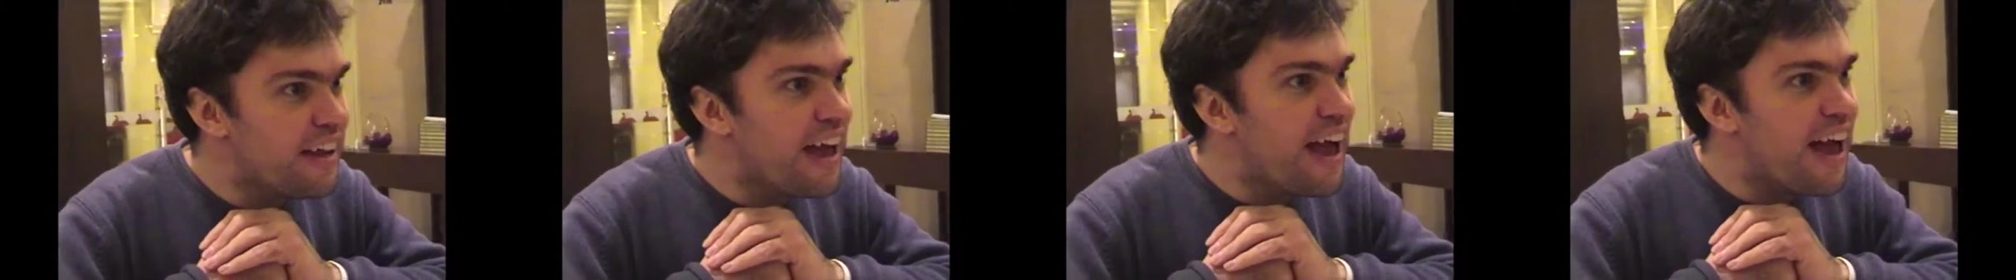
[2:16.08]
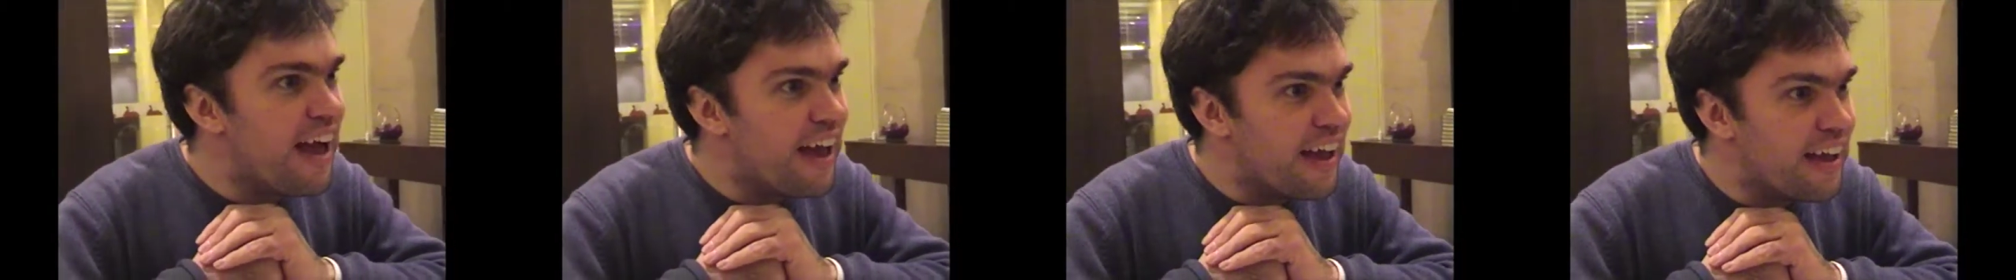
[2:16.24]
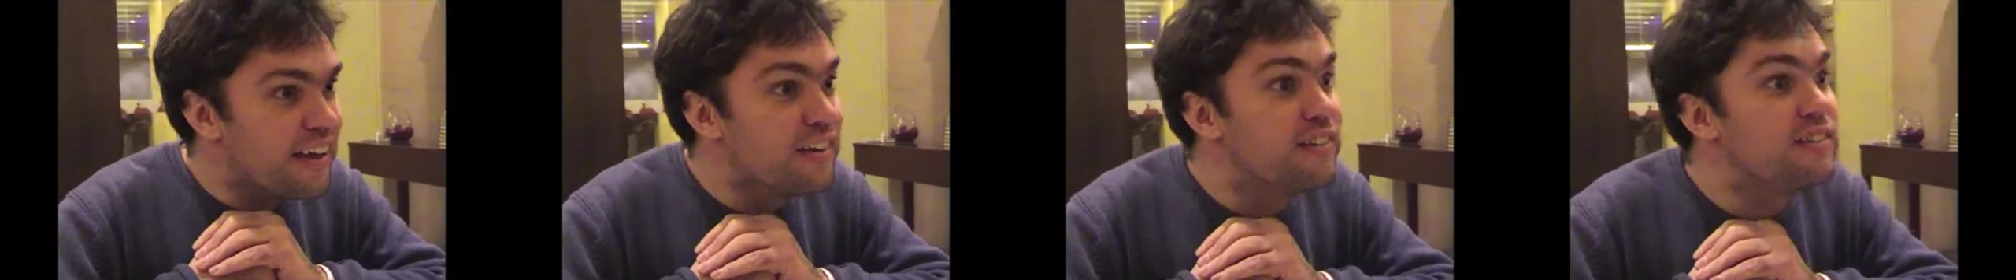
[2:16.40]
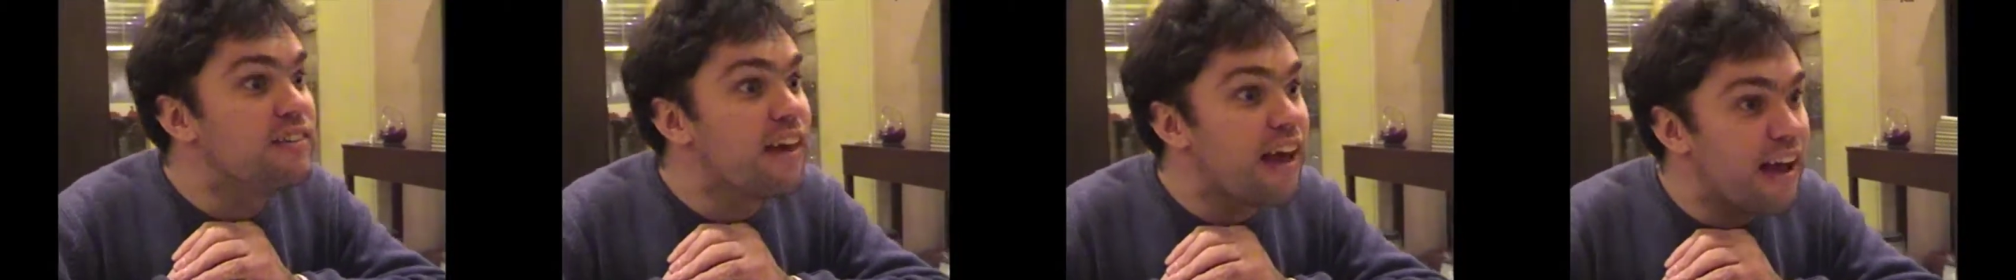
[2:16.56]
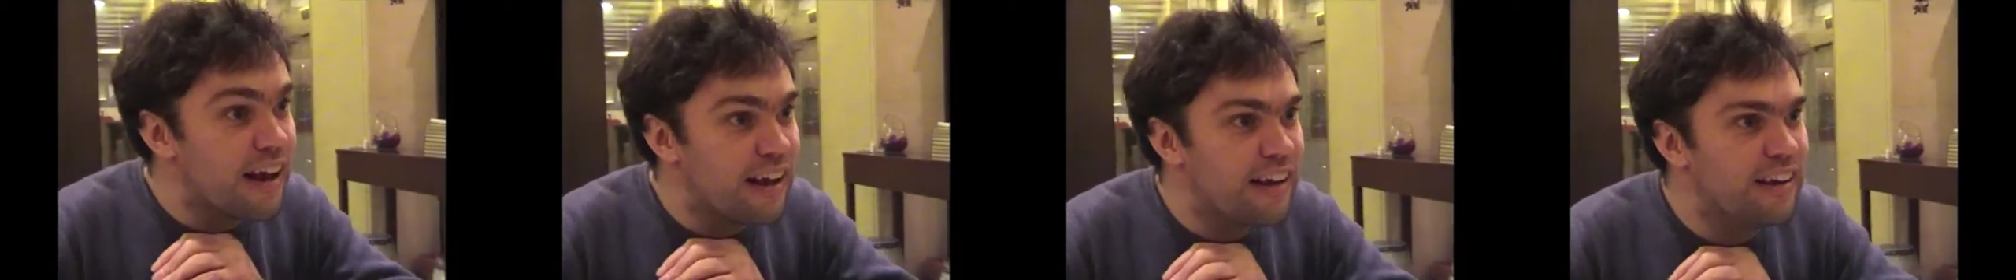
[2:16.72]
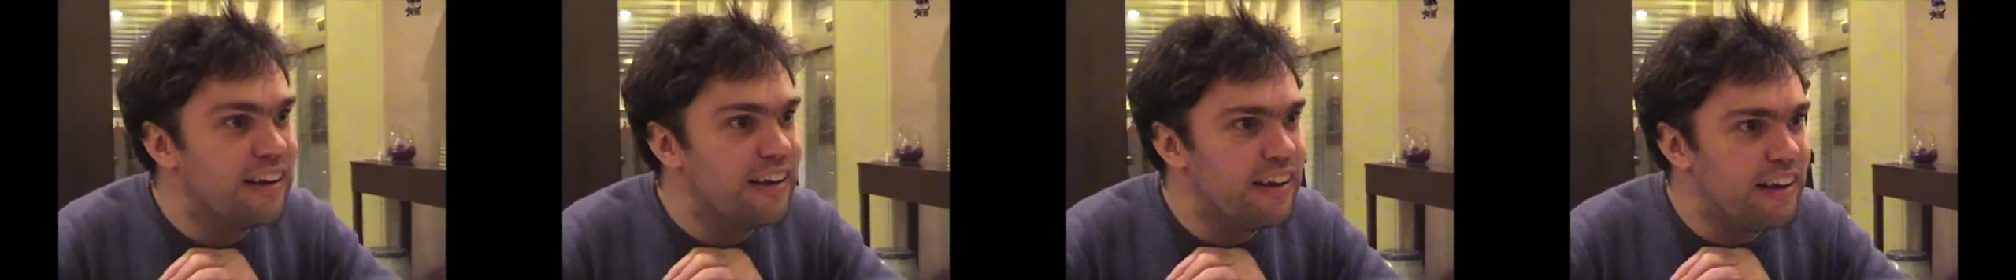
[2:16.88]
Yeah,
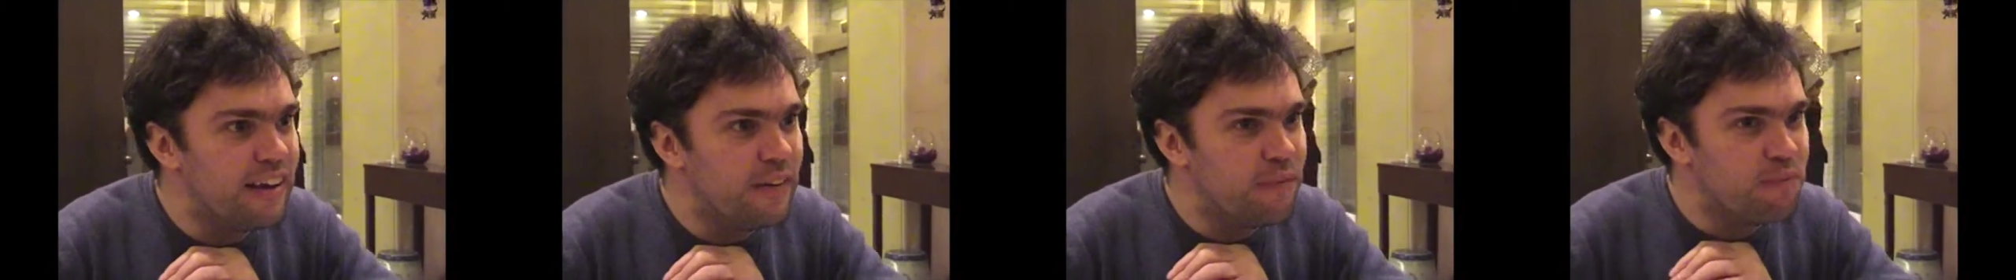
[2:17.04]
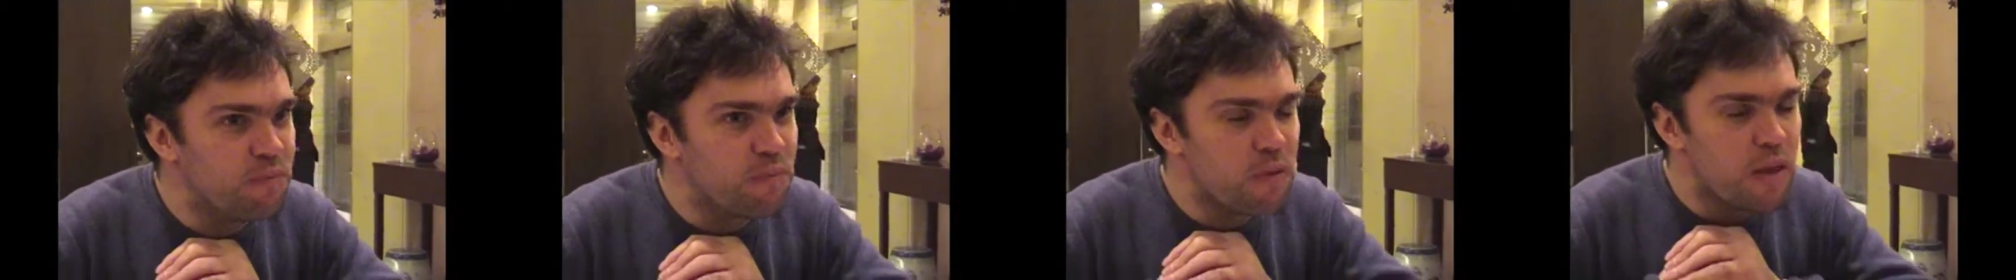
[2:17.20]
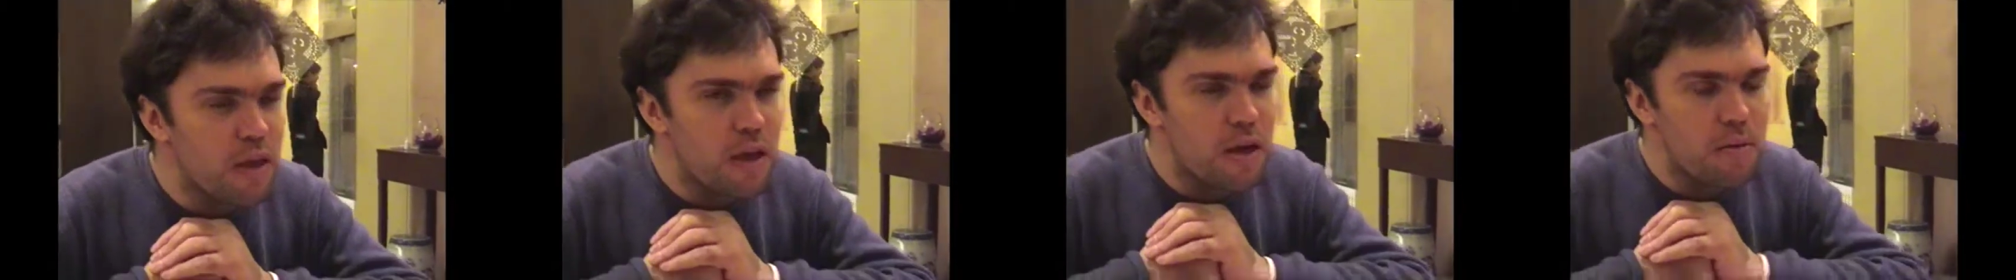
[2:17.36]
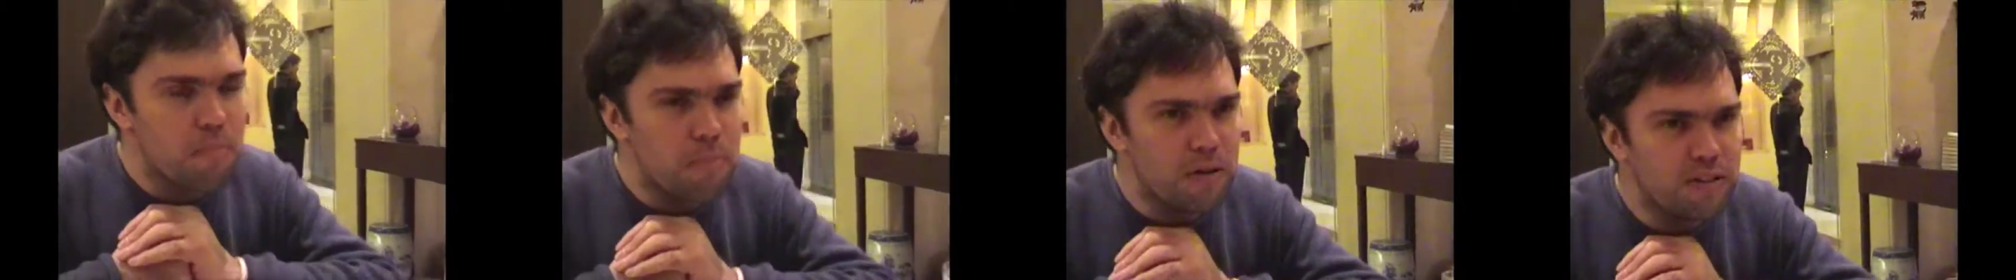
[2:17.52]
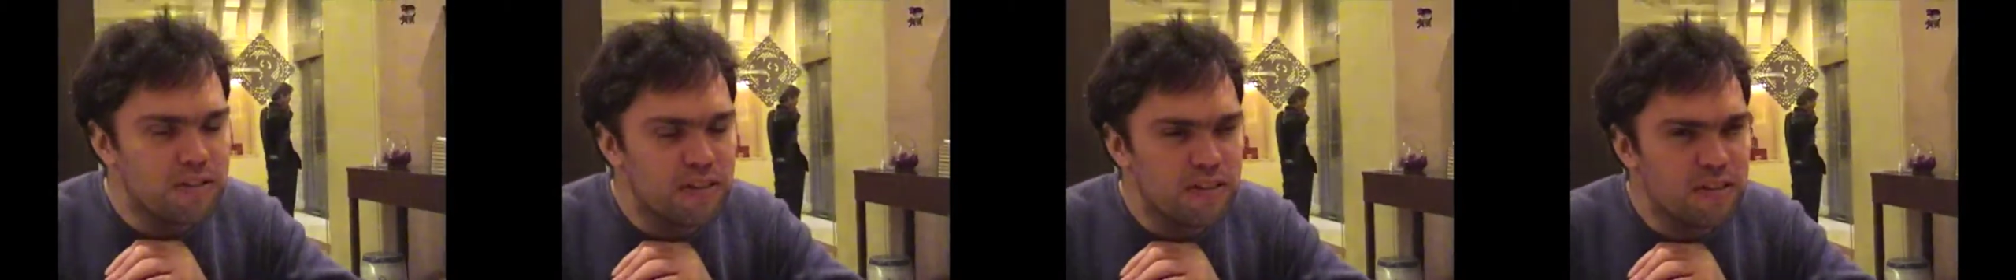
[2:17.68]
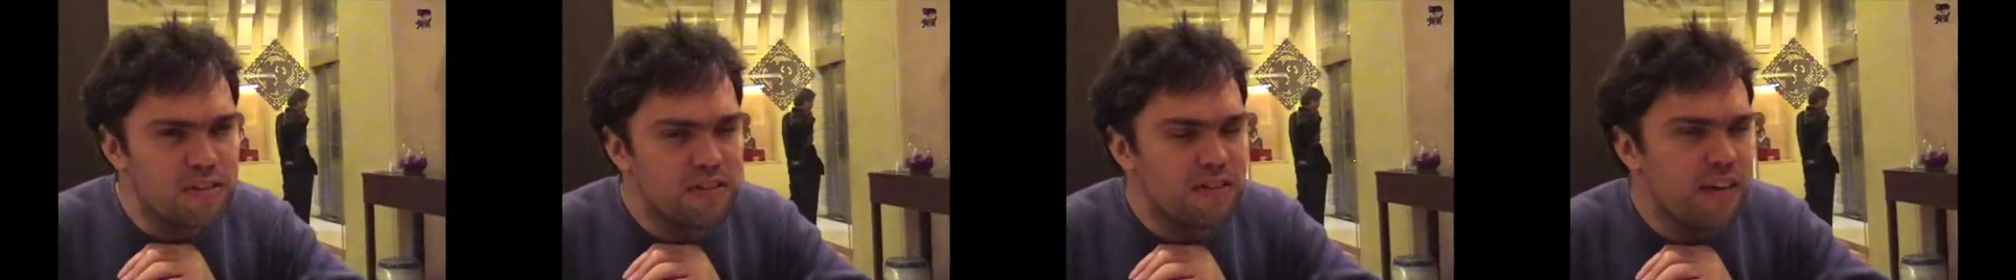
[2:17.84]
exactly.
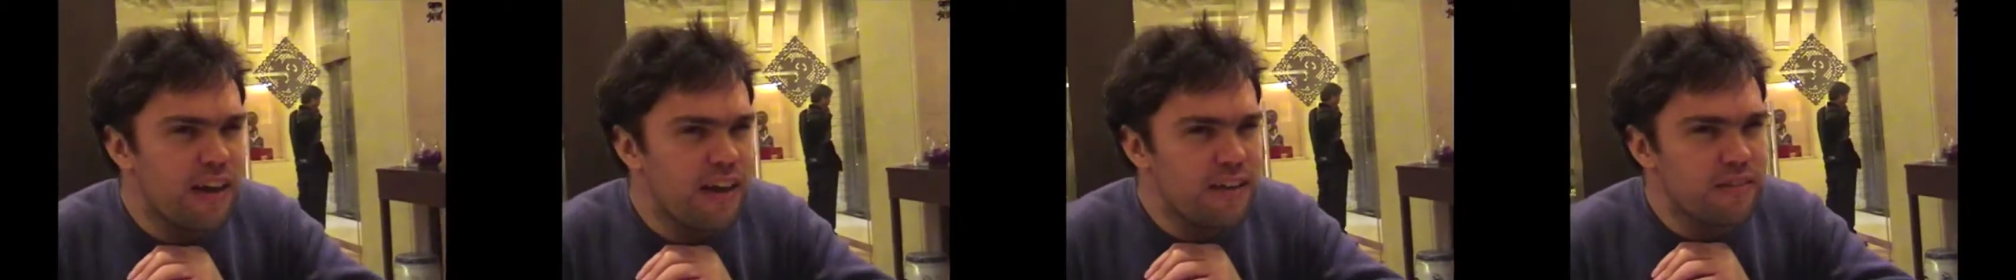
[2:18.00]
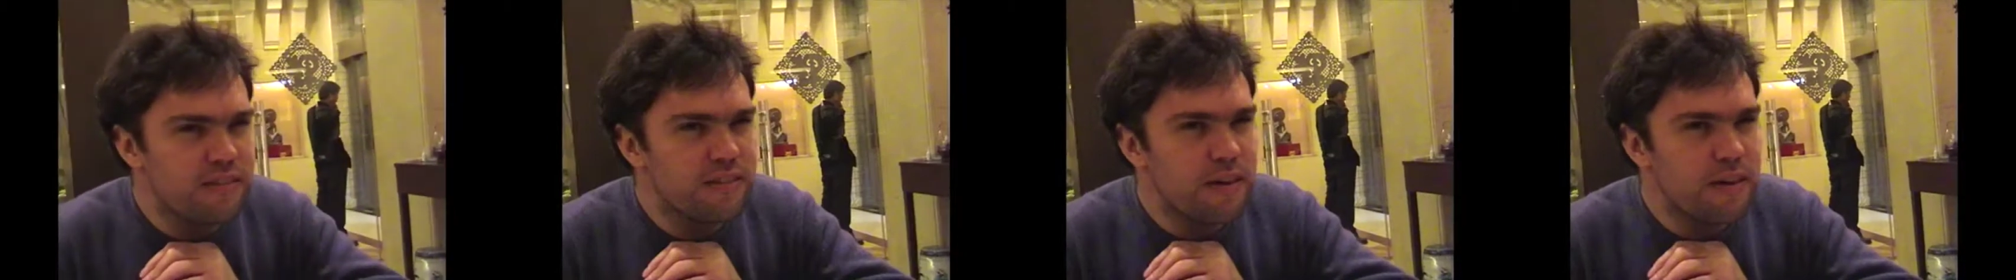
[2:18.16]
But to say